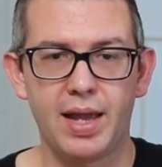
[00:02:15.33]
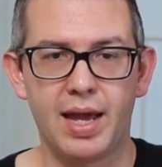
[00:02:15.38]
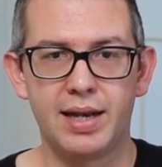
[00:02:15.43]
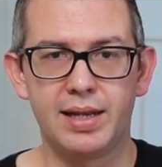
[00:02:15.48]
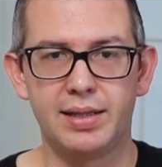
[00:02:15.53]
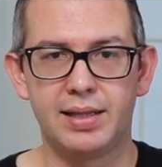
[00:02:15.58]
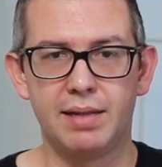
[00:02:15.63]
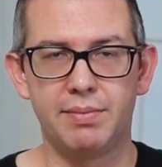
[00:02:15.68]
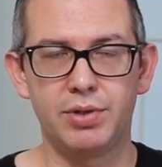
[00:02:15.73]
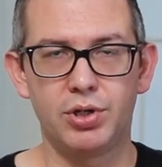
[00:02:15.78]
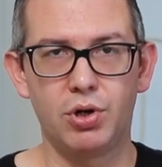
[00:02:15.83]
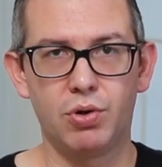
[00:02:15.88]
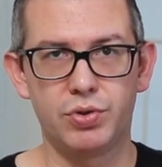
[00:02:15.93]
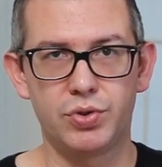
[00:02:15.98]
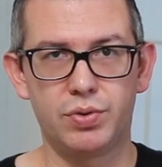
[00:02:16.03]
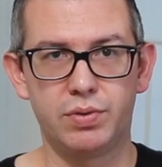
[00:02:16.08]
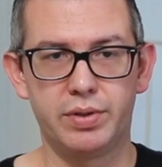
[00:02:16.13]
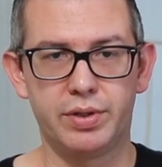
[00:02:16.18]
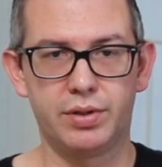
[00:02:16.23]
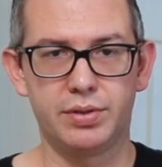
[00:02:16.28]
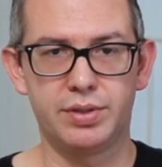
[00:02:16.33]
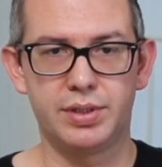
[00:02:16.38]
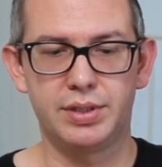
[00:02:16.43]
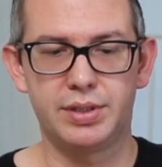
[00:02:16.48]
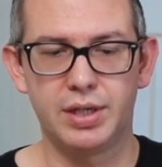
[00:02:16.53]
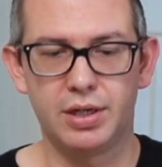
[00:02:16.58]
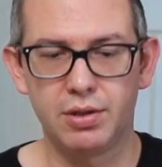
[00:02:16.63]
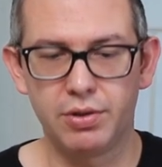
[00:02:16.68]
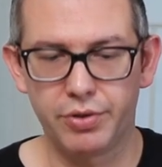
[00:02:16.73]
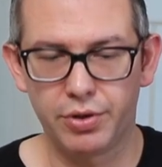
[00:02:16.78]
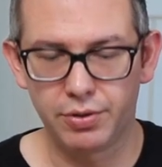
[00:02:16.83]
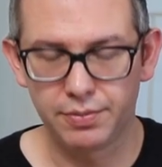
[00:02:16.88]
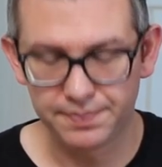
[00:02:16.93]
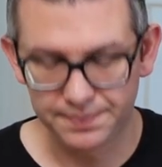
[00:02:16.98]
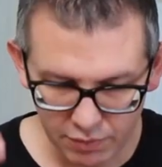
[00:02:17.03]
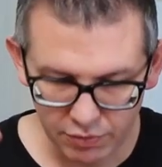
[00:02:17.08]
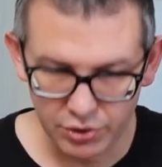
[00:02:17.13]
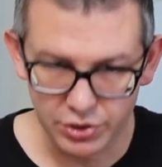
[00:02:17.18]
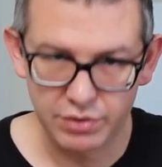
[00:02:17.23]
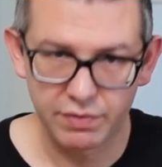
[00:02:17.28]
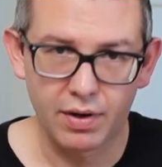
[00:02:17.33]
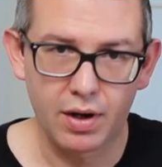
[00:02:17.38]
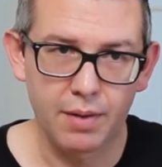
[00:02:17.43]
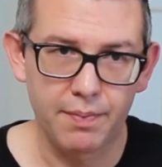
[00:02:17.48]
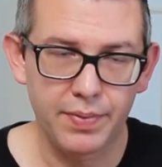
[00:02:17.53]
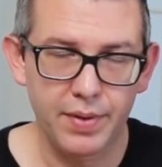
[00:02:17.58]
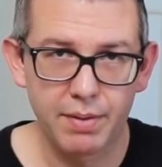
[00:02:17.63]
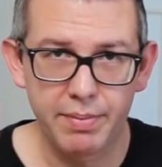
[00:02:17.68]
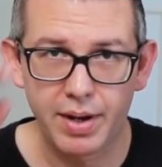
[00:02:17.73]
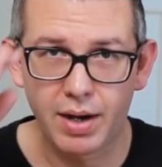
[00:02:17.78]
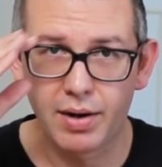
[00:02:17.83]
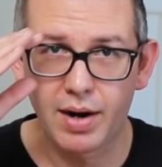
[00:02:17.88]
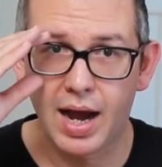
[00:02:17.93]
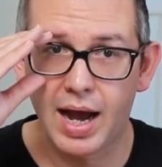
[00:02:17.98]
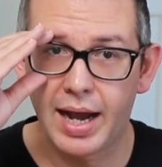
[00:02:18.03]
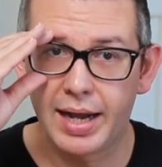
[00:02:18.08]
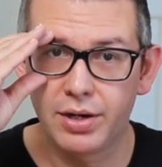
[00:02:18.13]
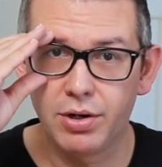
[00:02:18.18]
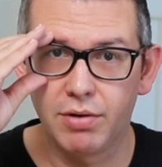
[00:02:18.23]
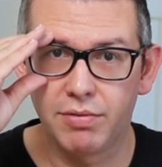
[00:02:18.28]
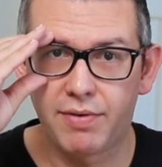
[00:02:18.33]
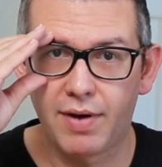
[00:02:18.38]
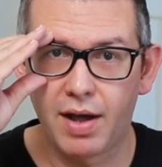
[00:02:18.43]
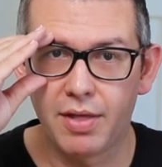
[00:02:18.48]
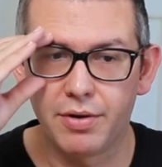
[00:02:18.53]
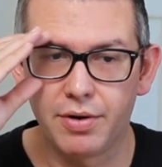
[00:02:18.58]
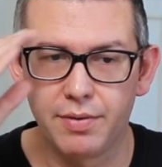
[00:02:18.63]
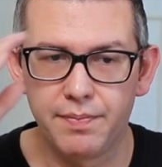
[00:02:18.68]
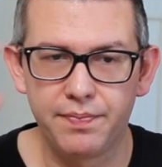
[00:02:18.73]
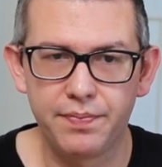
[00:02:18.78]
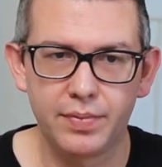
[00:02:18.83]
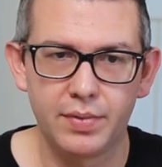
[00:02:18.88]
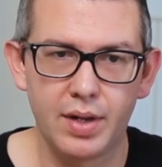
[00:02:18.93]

And let me go into a little detail though. First of all, about I, your father.